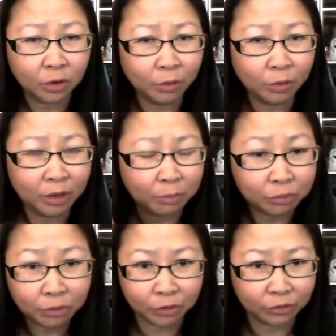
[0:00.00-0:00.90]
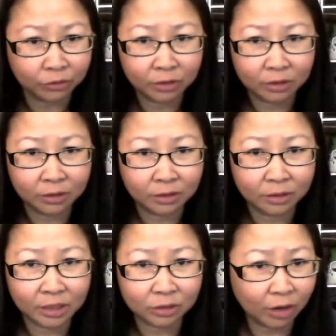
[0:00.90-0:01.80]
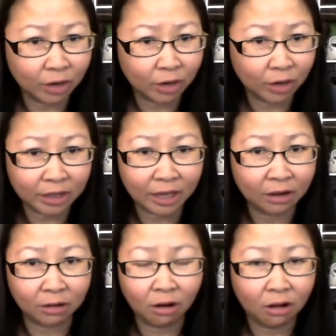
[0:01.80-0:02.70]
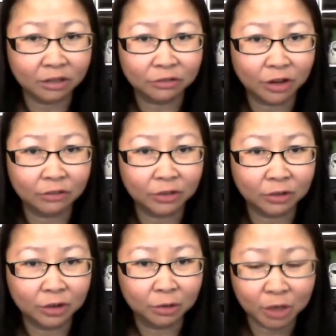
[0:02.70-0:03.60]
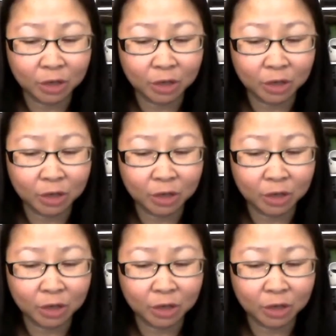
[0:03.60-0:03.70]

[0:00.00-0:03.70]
When proof is right there all in front of you.